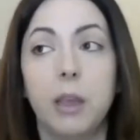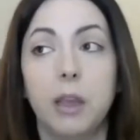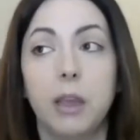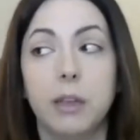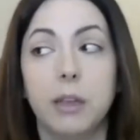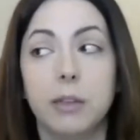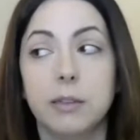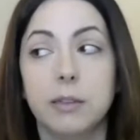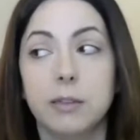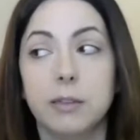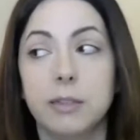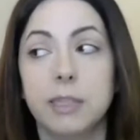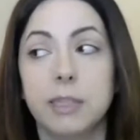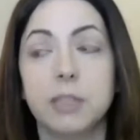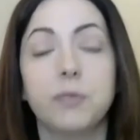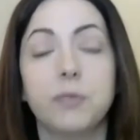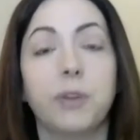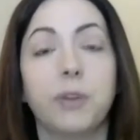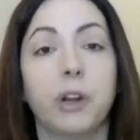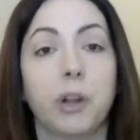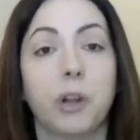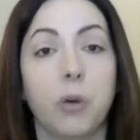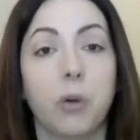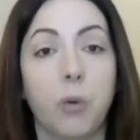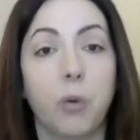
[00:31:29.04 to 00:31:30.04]
sits
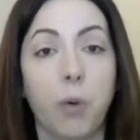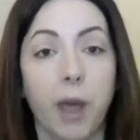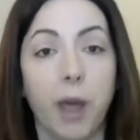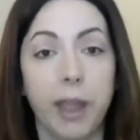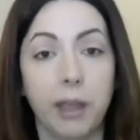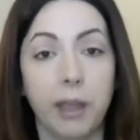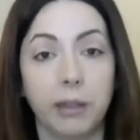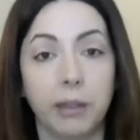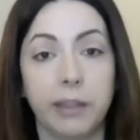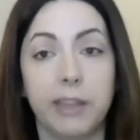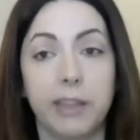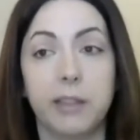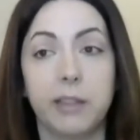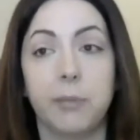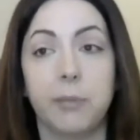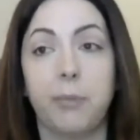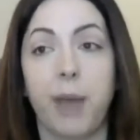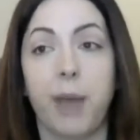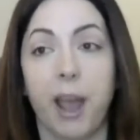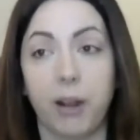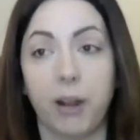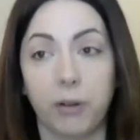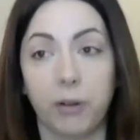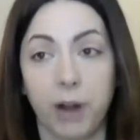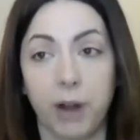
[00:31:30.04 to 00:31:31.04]
very quietly in the
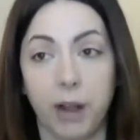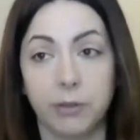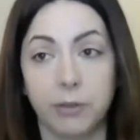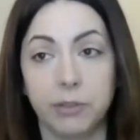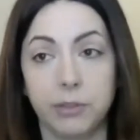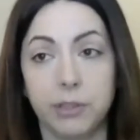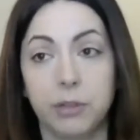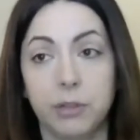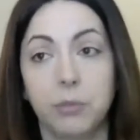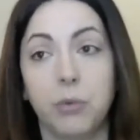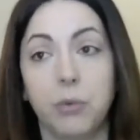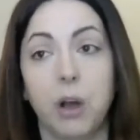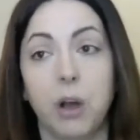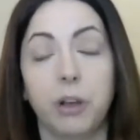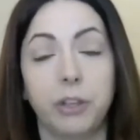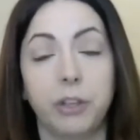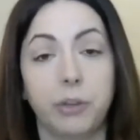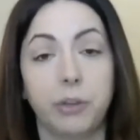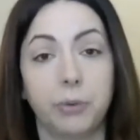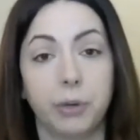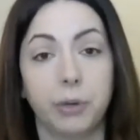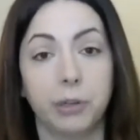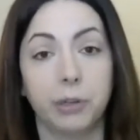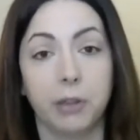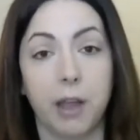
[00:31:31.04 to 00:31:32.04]
background while
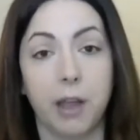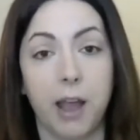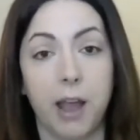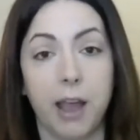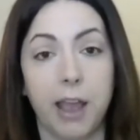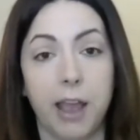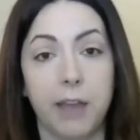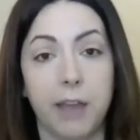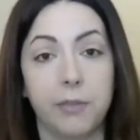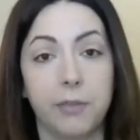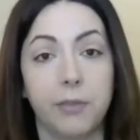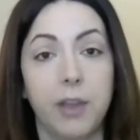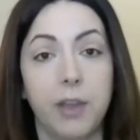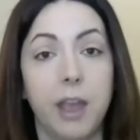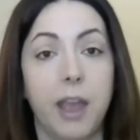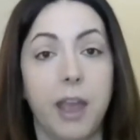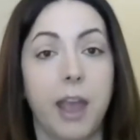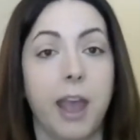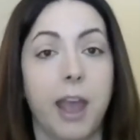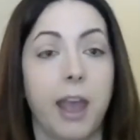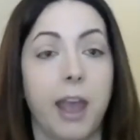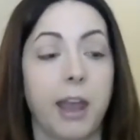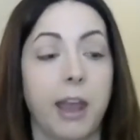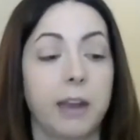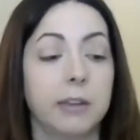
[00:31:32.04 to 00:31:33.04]
you are alive.
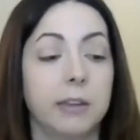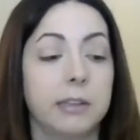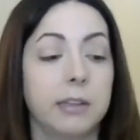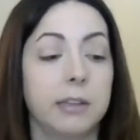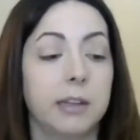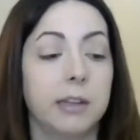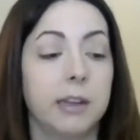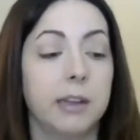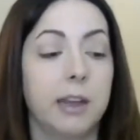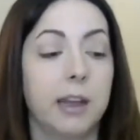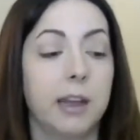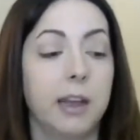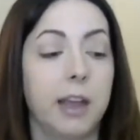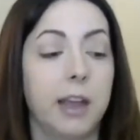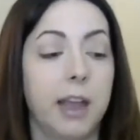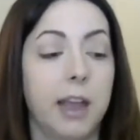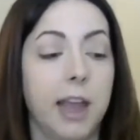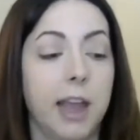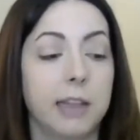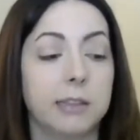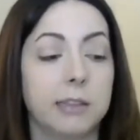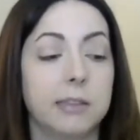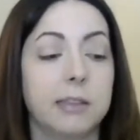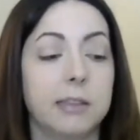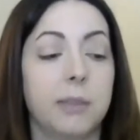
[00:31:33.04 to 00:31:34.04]
And
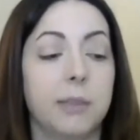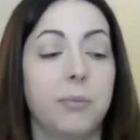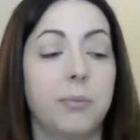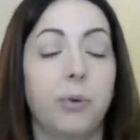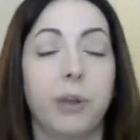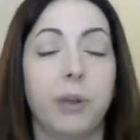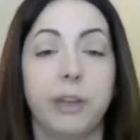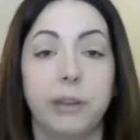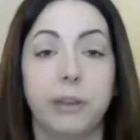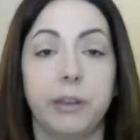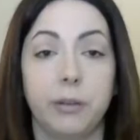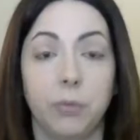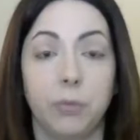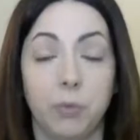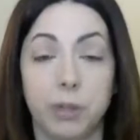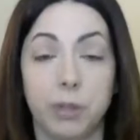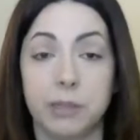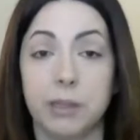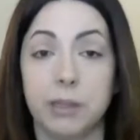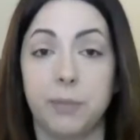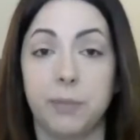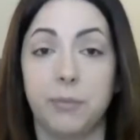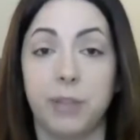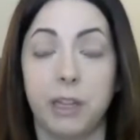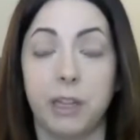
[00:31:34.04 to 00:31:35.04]
at some point when
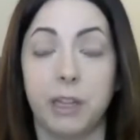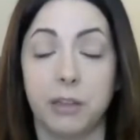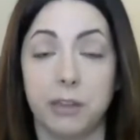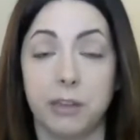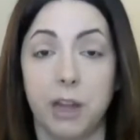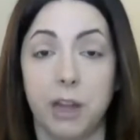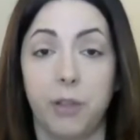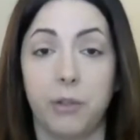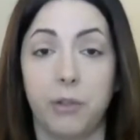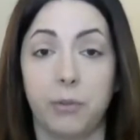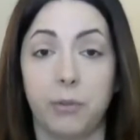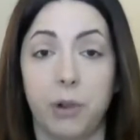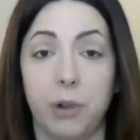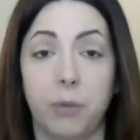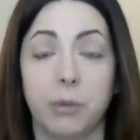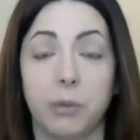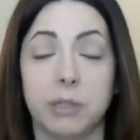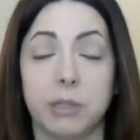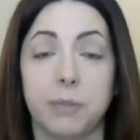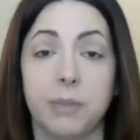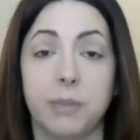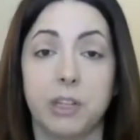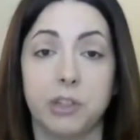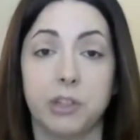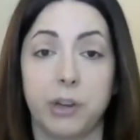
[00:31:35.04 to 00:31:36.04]
something down the road, when
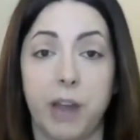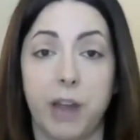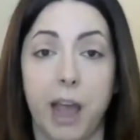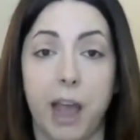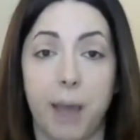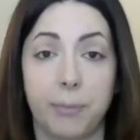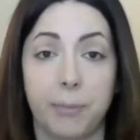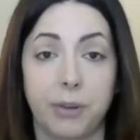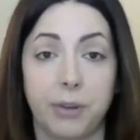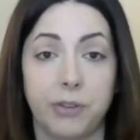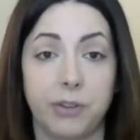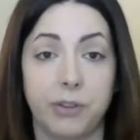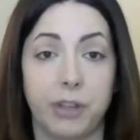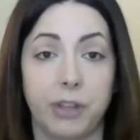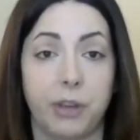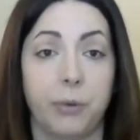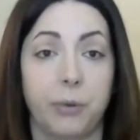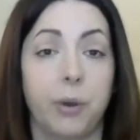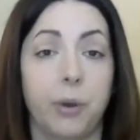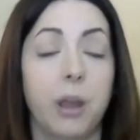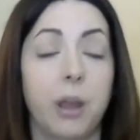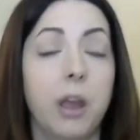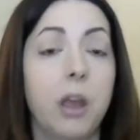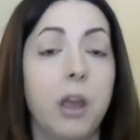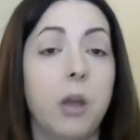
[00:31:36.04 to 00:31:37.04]
something should happen to you,
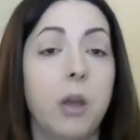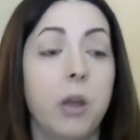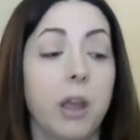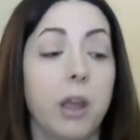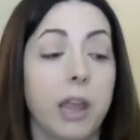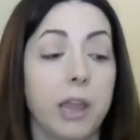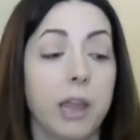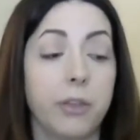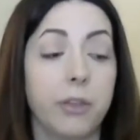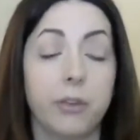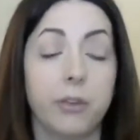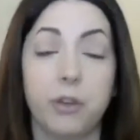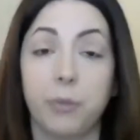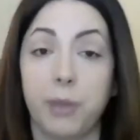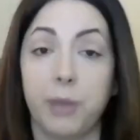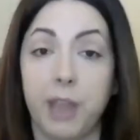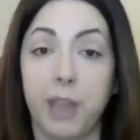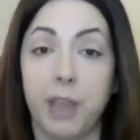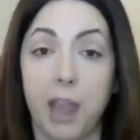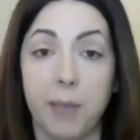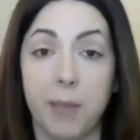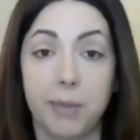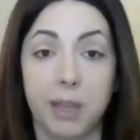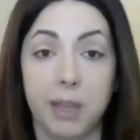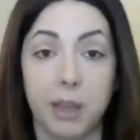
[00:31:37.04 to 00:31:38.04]
either you
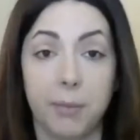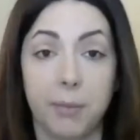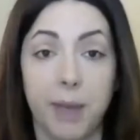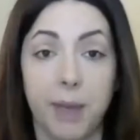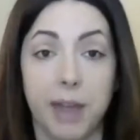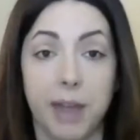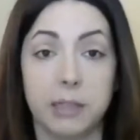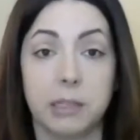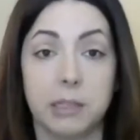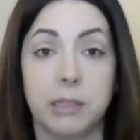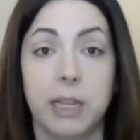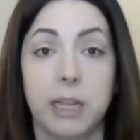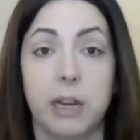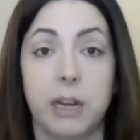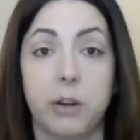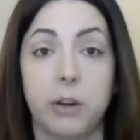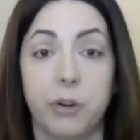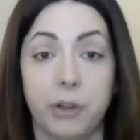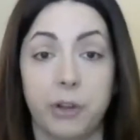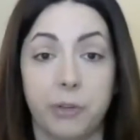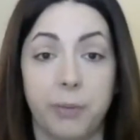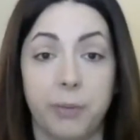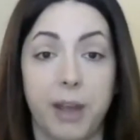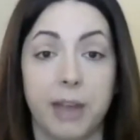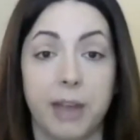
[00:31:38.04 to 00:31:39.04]
became incapacitated or
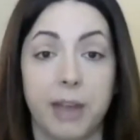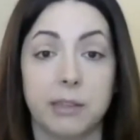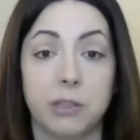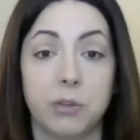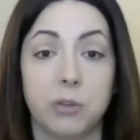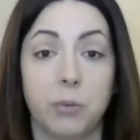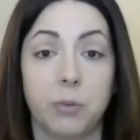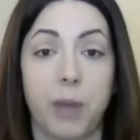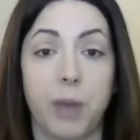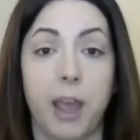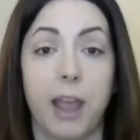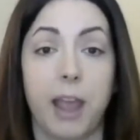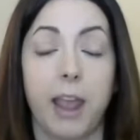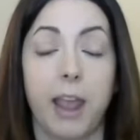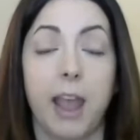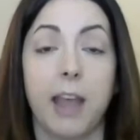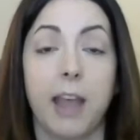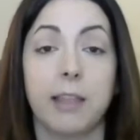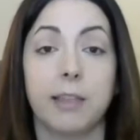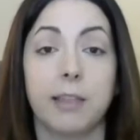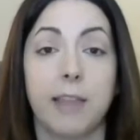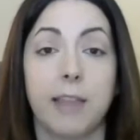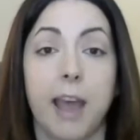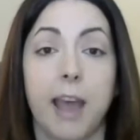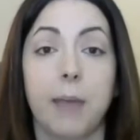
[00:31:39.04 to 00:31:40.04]
you passed away, at
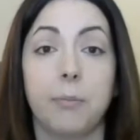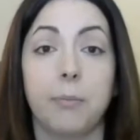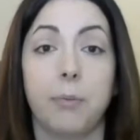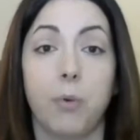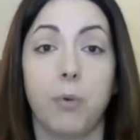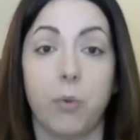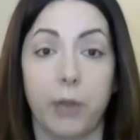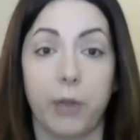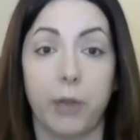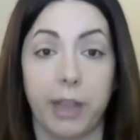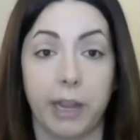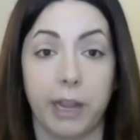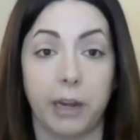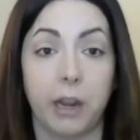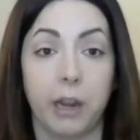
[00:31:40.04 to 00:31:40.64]
that point,